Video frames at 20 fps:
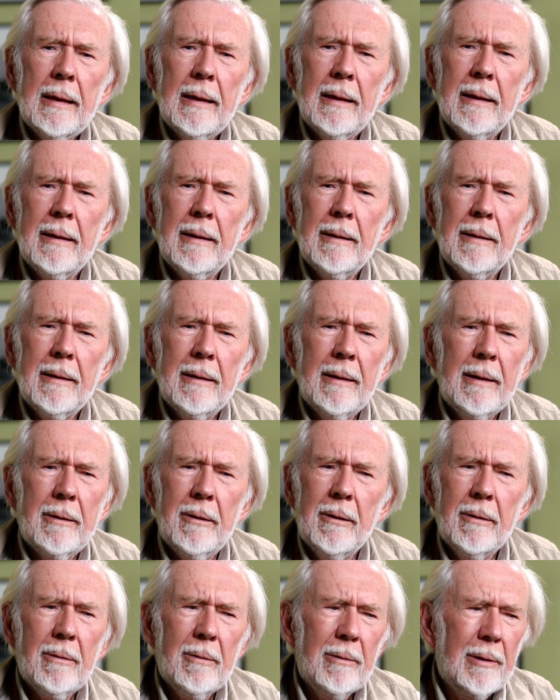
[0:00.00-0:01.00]
I
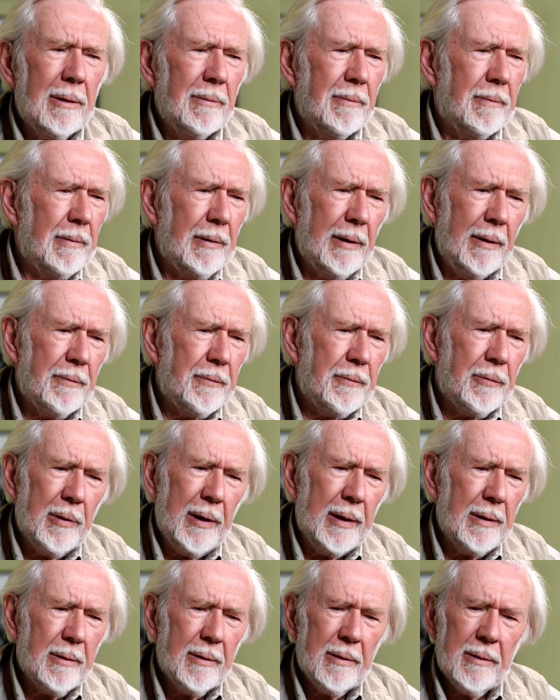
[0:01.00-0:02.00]
know I've had
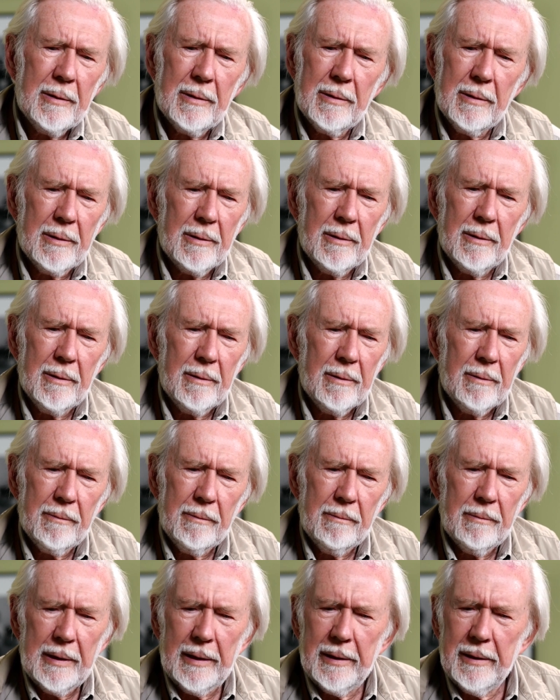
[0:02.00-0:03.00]
friends,
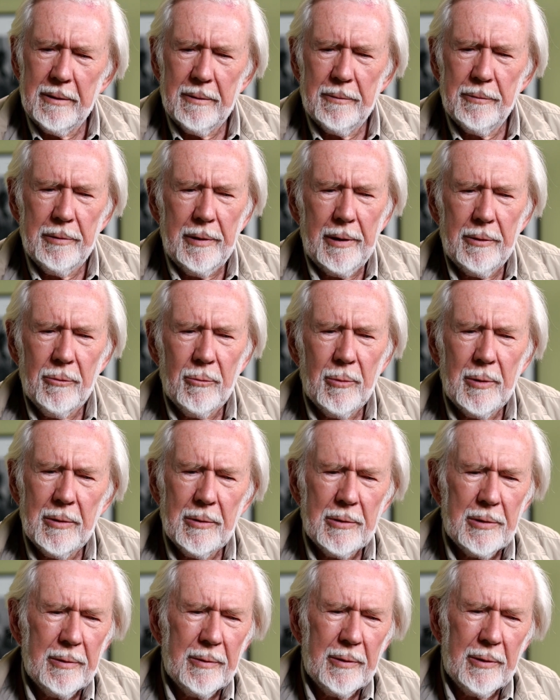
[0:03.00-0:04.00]
I had a friend
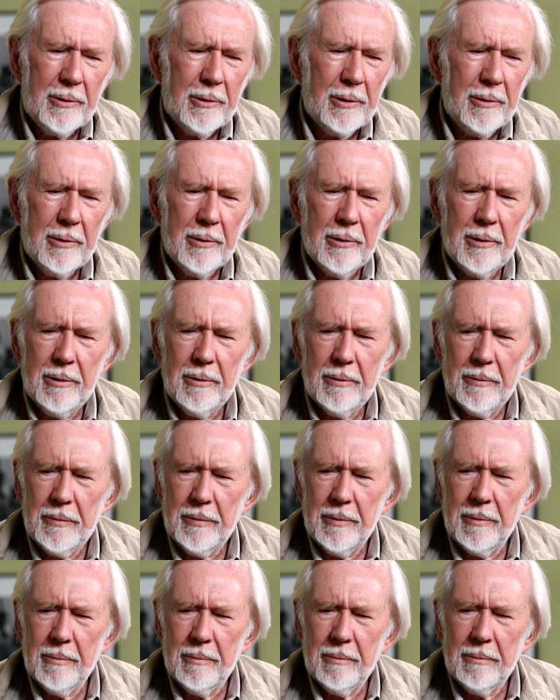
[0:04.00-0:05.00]
once in the Congo
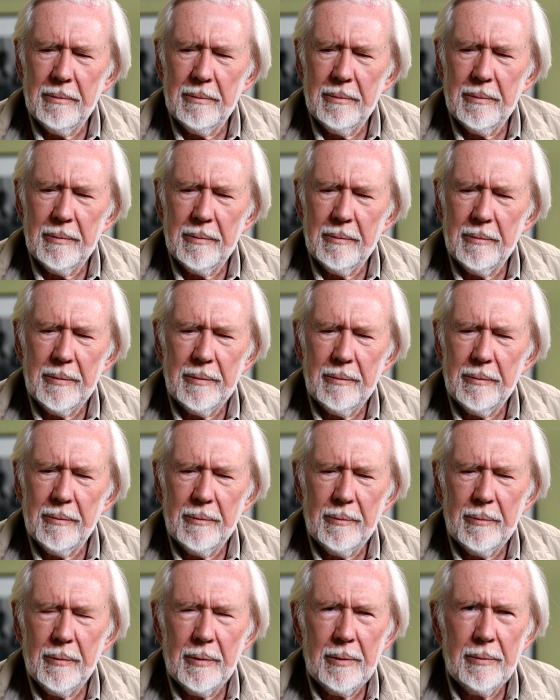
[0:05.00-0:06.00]
from
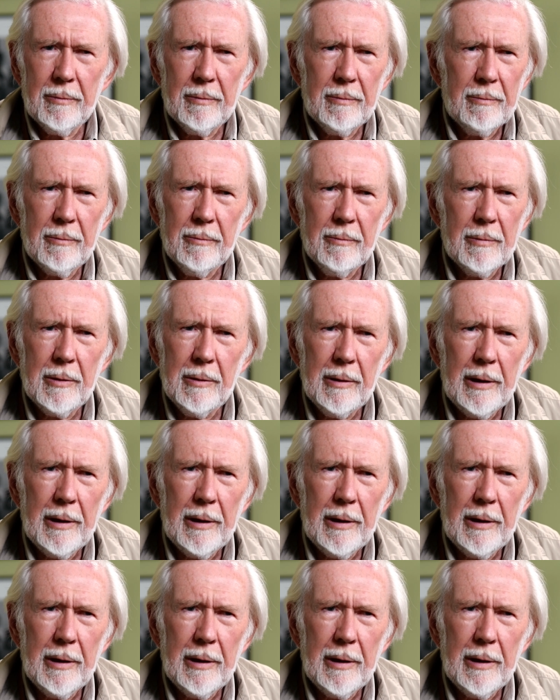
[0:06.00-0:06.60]
a